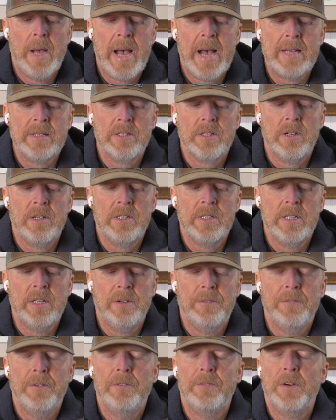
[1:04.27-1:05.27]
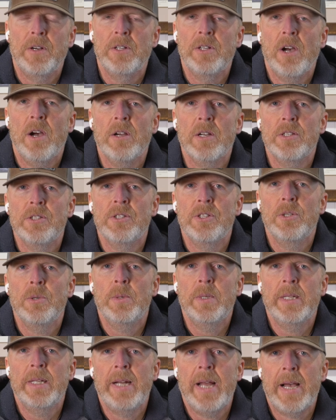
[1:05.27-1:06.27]
ask ourselves, if our dog is
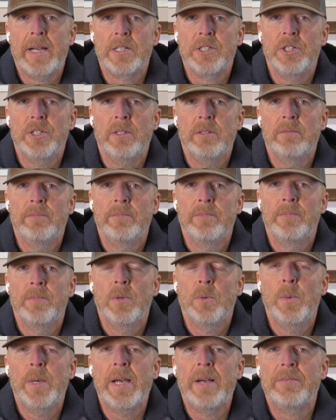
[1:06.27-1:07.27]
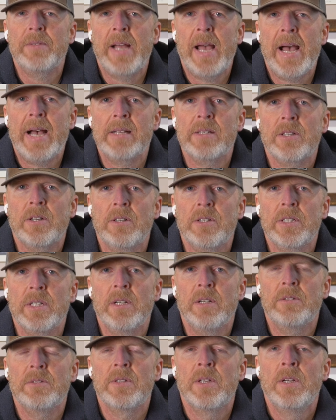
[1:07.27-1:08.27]
doing an action, we have to ask
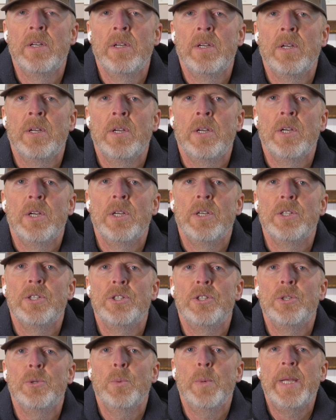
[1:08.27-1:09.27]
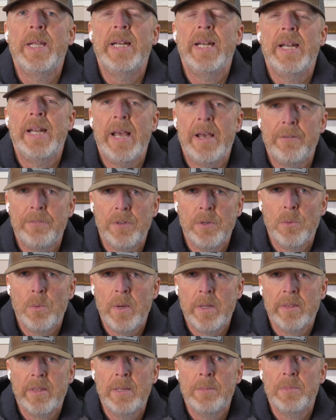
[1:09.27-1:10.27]
ourselves, do we never
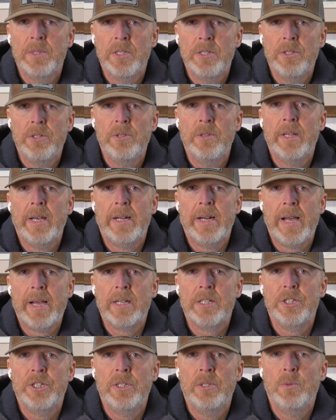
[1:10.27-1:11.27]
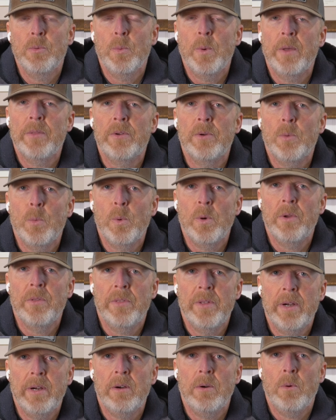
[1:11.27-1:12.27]
want them to do that action, whether we're
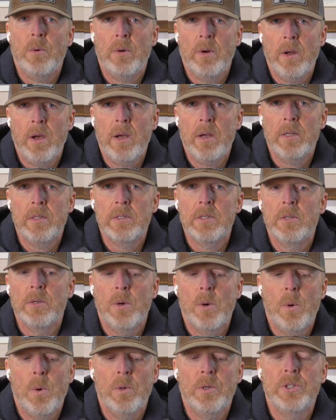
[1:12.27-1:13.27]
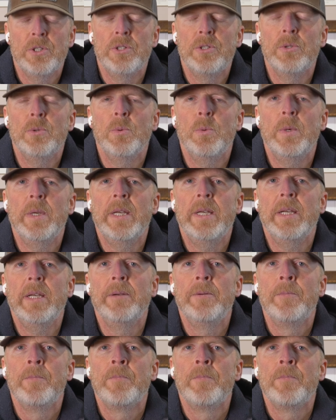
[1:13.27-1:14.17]
there or not? Or do we